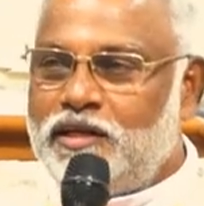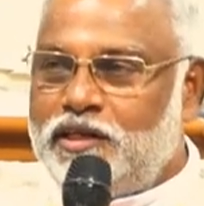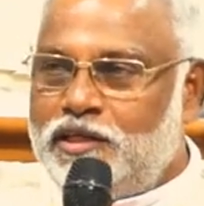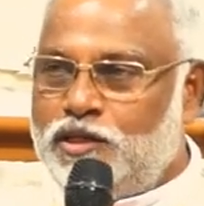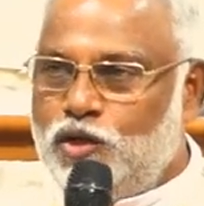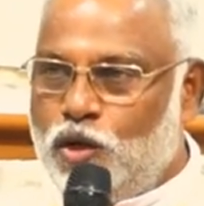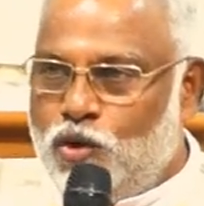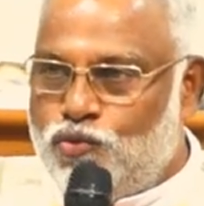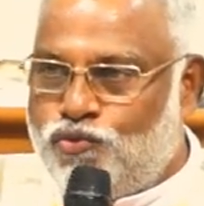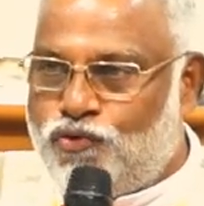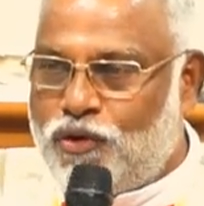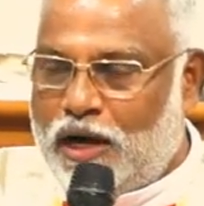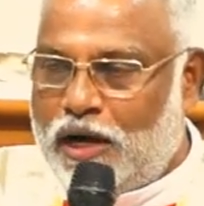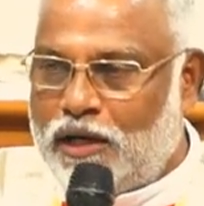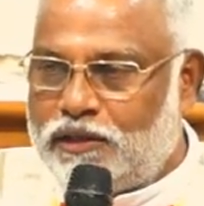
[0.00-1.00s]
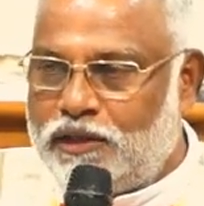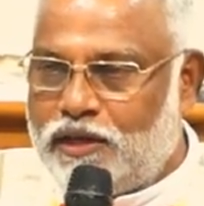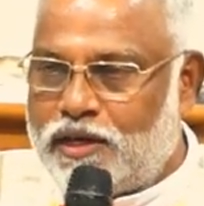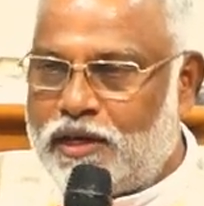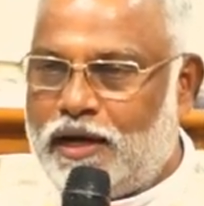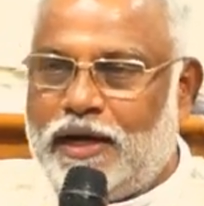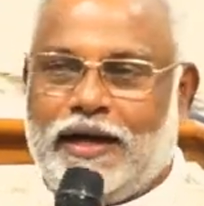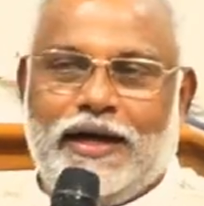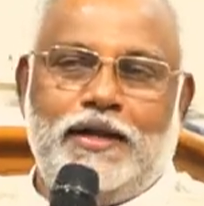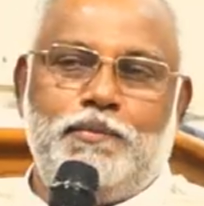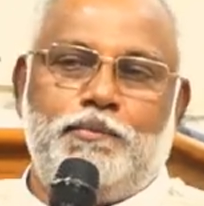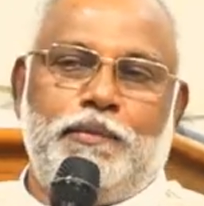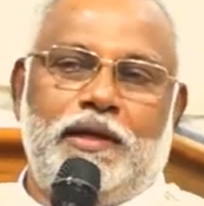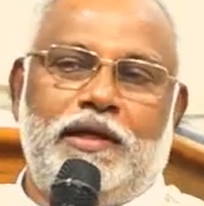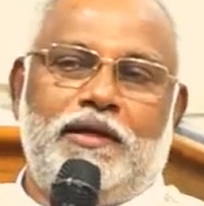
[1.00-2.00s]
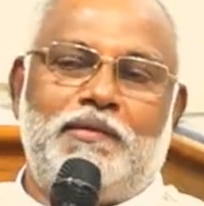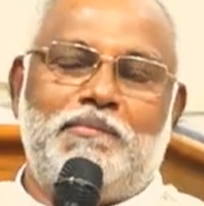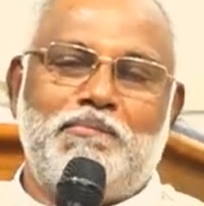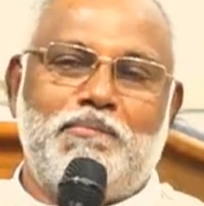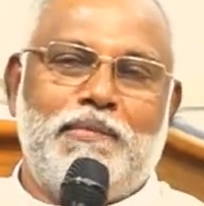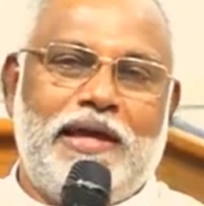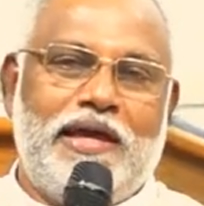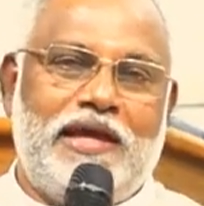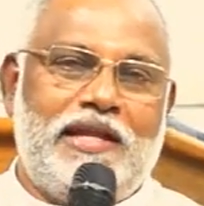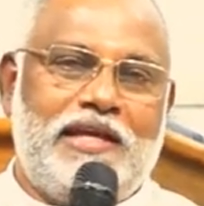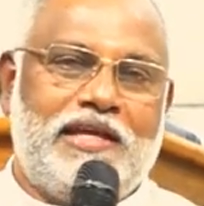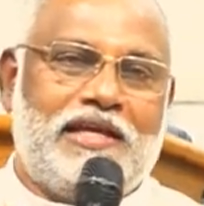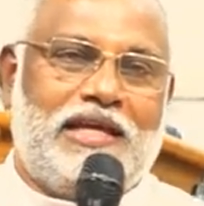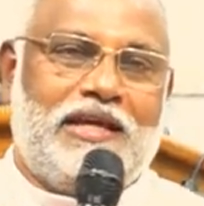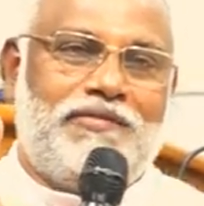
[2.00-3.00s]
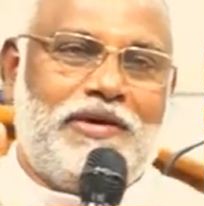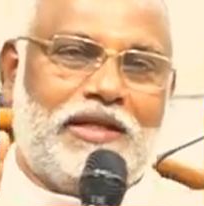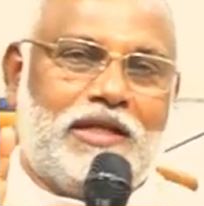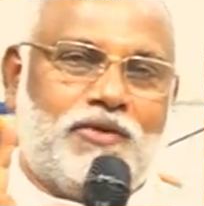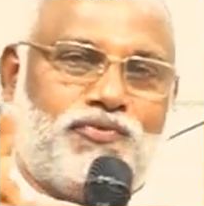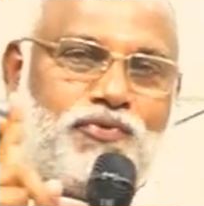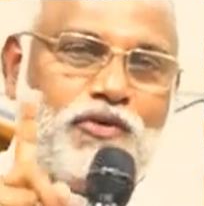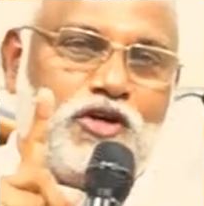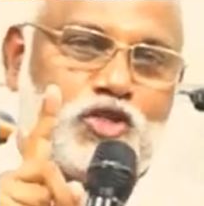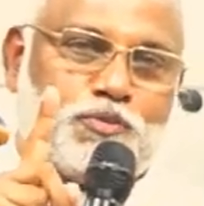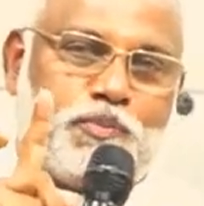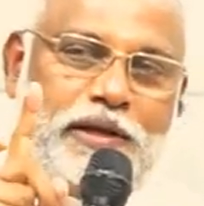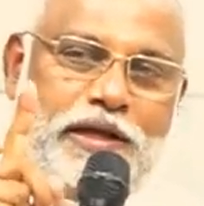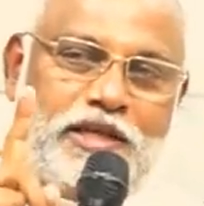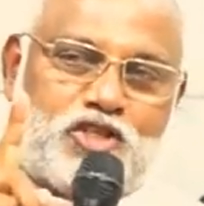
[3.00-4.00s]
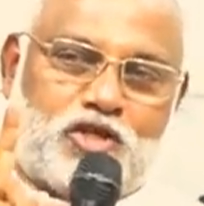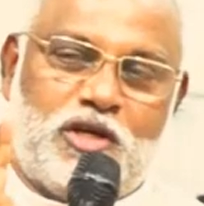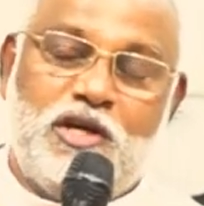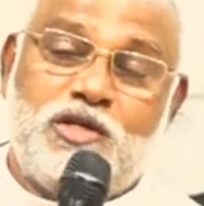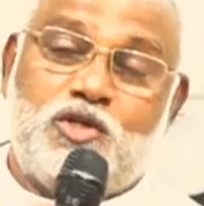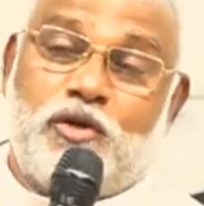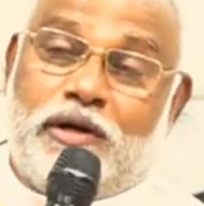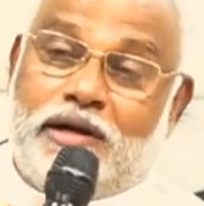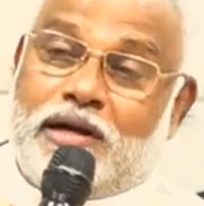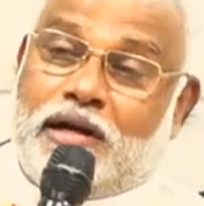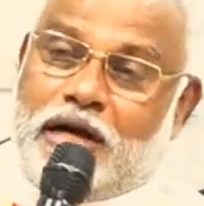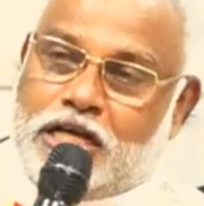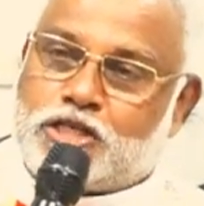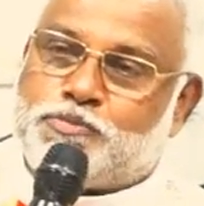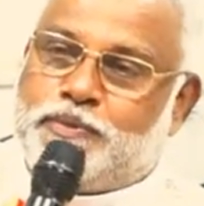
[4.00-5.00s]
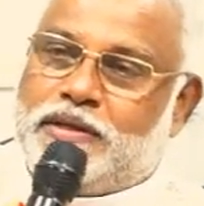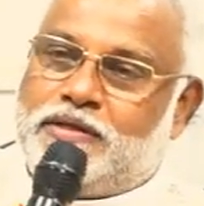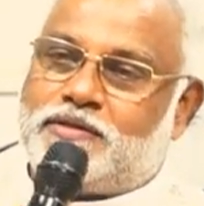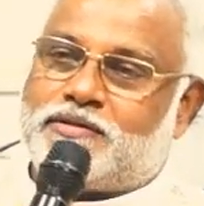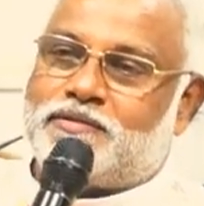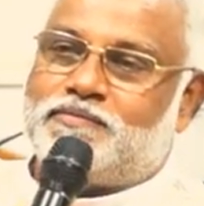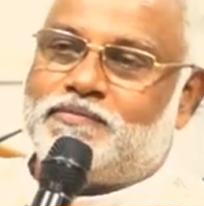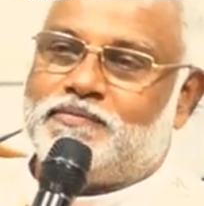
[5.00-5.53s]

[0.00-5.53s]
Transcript: Your father and me. Mary giving the first place to her husband.